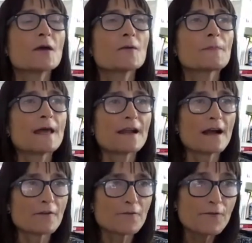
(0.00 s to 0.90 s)
that
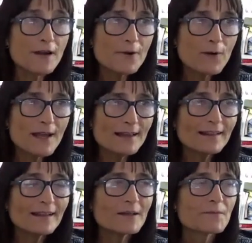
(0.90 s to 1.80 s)
are free
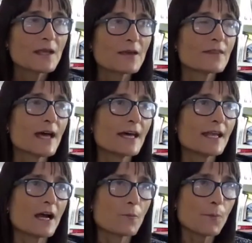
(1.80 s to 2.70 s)
will, that
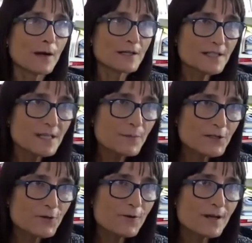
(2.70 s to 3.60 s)
are
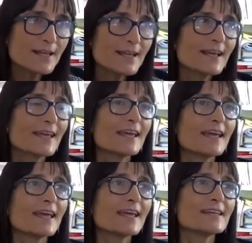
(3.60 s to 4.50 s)
participatory,
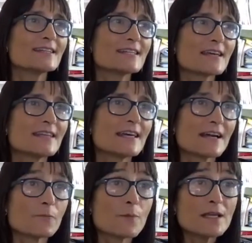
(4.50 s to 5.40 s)
and that
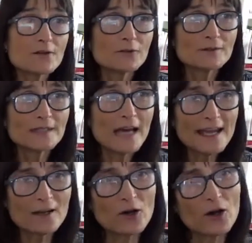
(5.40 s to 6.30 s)
are based on
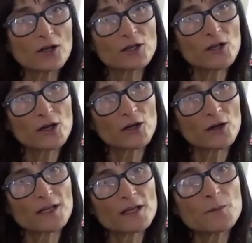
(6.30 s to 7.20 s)
dialogue, not on
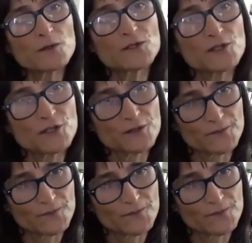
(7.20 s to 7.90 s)
imposition.